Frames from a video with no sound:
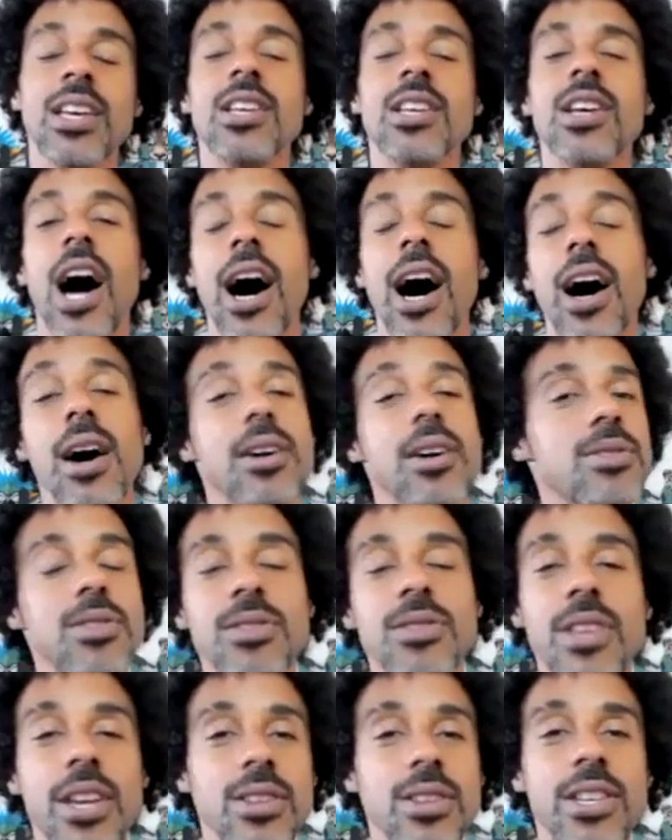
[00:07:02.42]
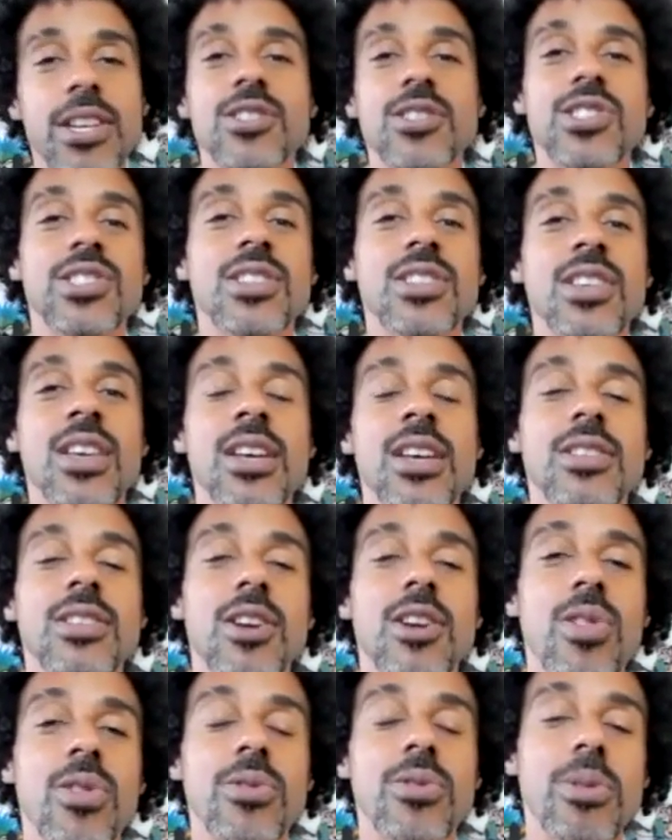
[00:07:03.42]
There
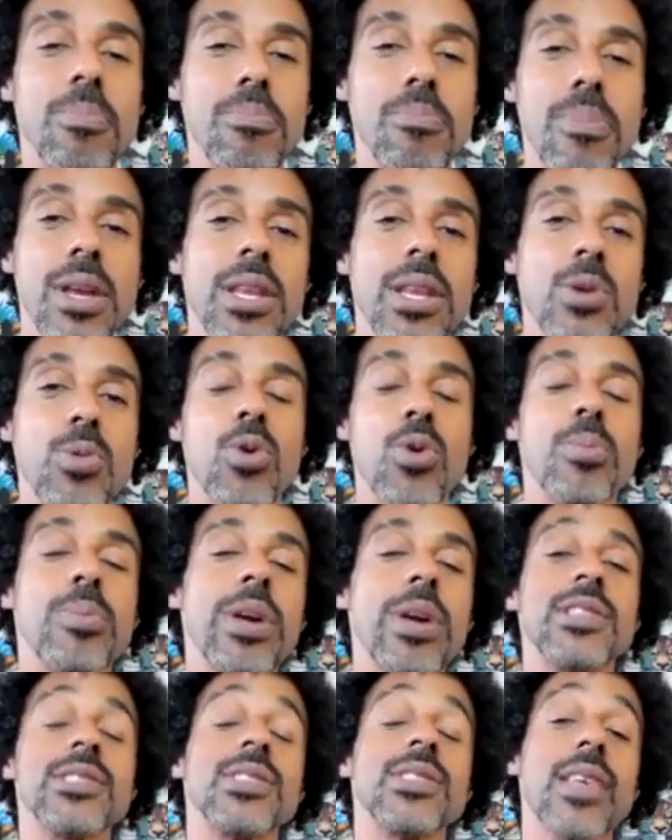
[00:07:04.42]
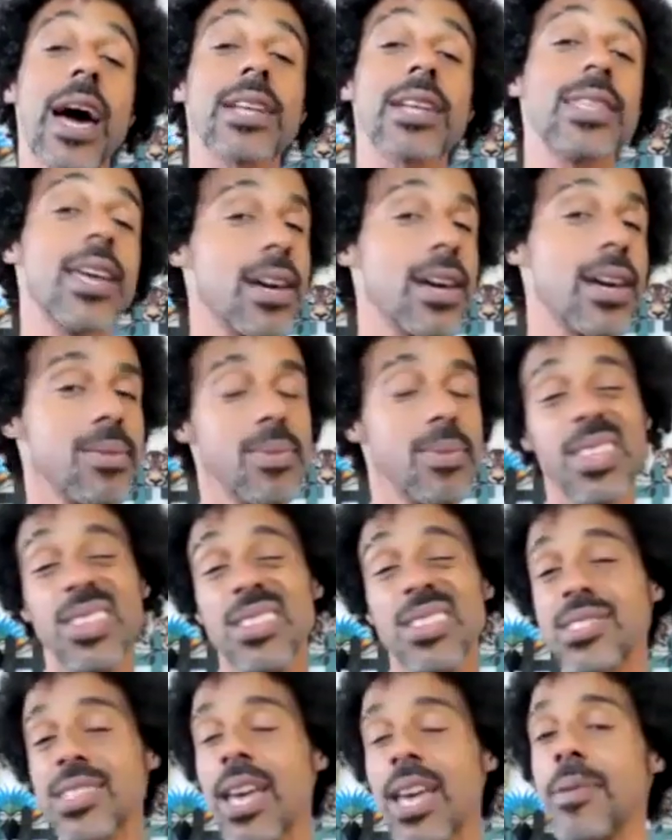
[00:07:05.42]
are many womb beings lack that, and the
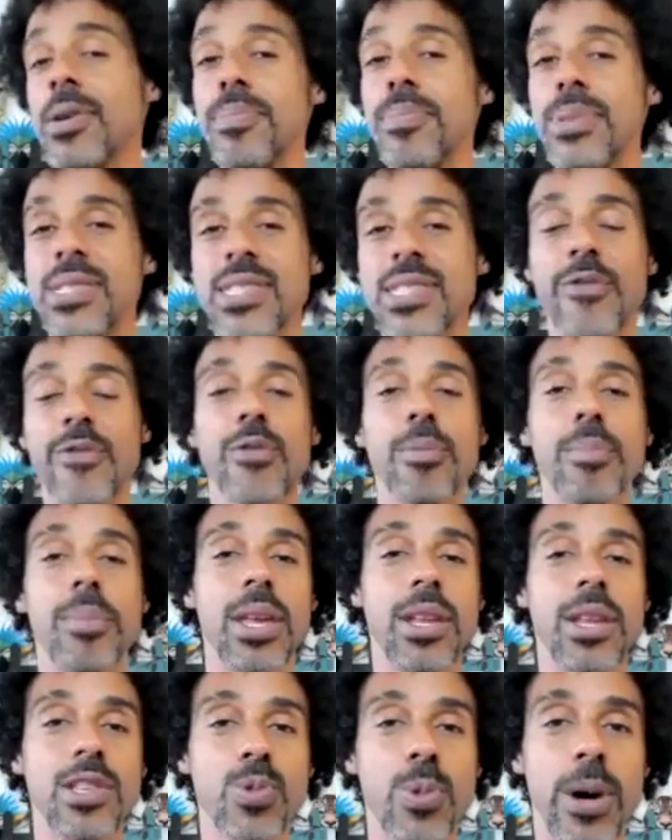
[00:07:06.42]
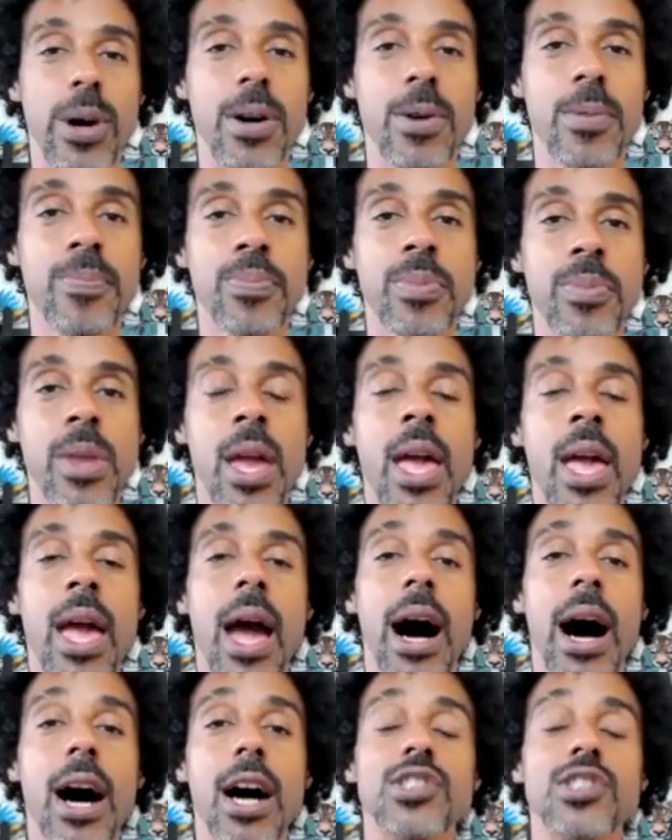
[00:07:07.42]
same can be said for men as well.
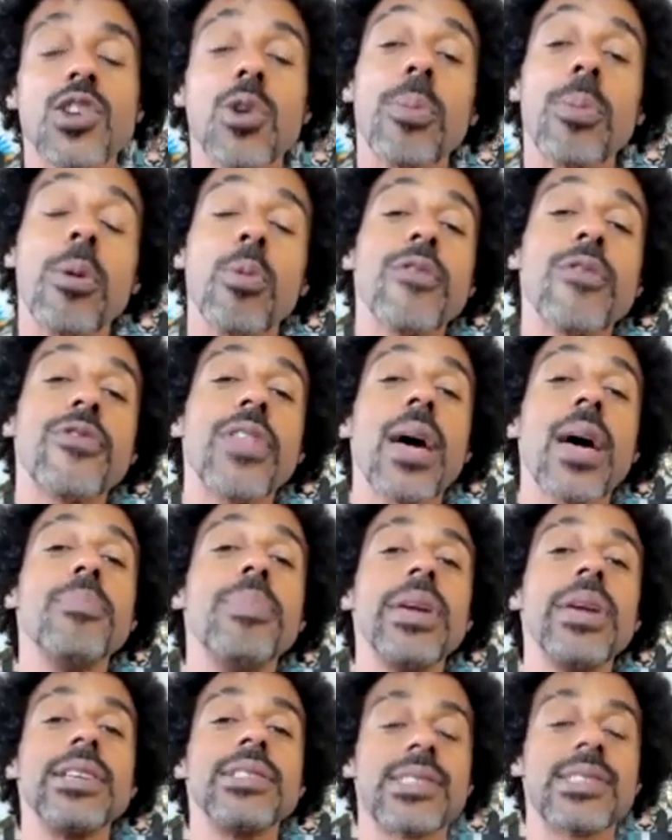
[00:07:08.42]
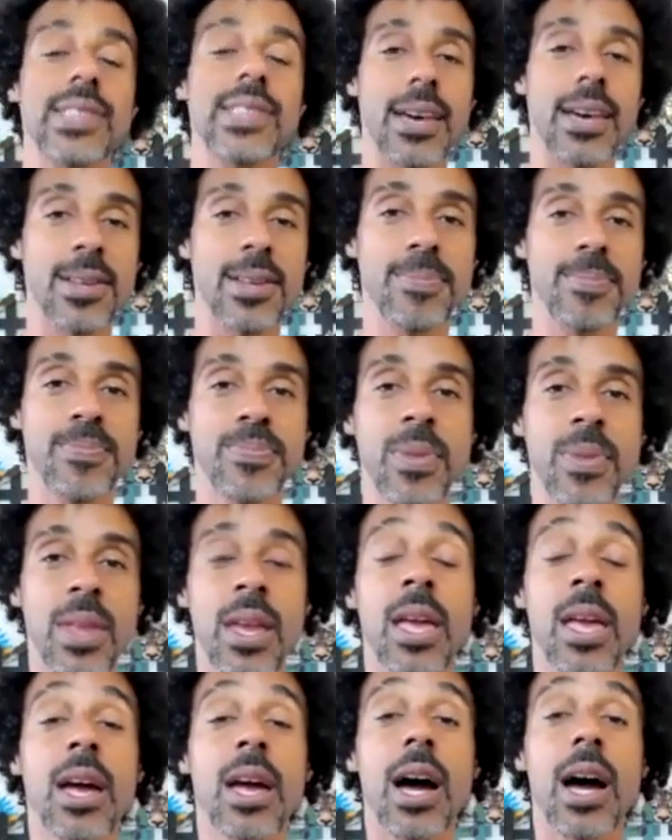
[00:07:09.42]
But with that being said,
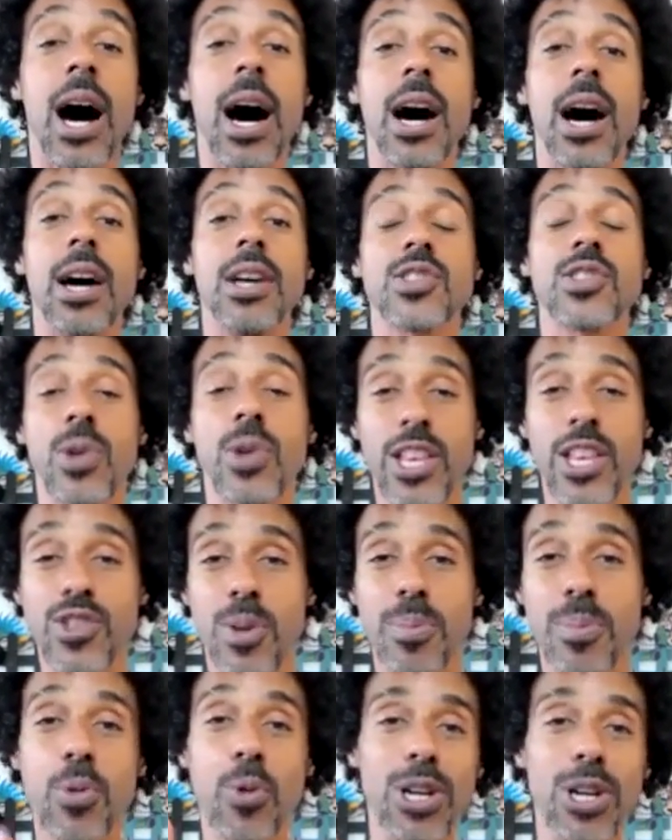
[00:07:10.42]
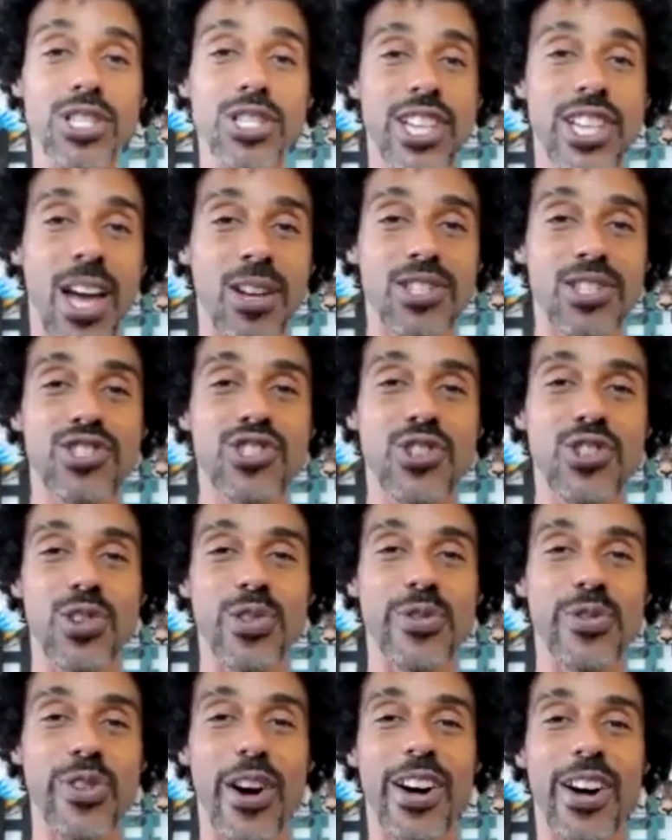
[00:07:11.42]
so that's going to be one challenge that you're going
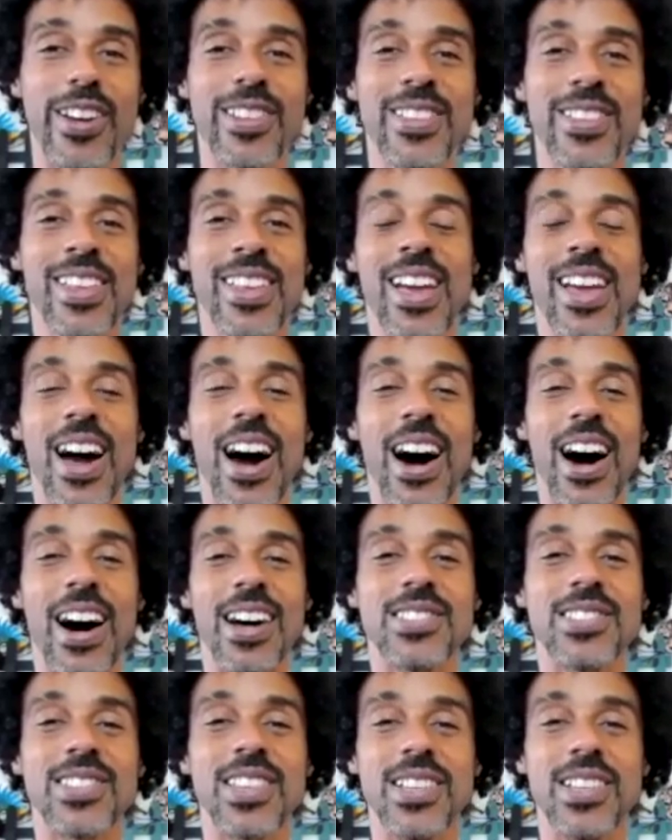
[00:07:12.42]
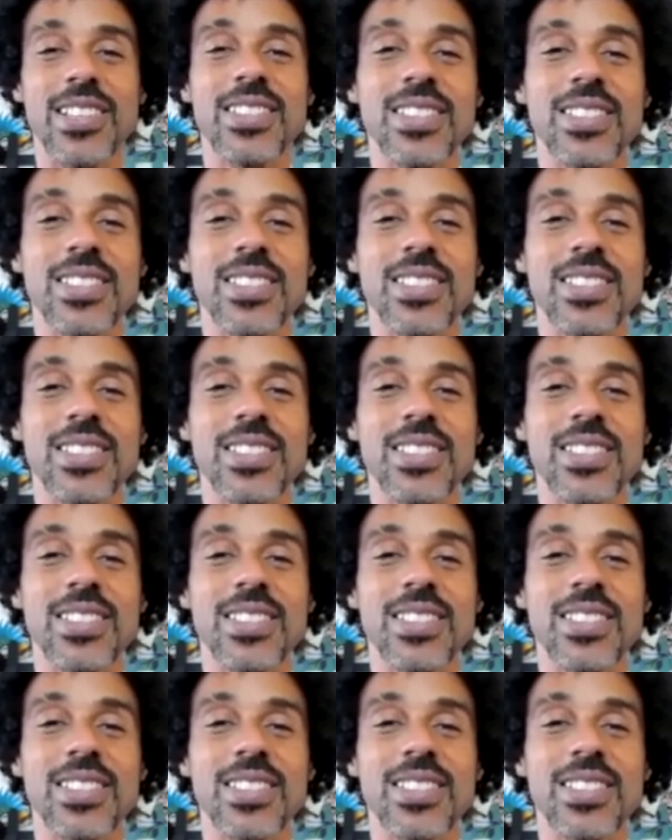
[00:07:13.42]
to find is that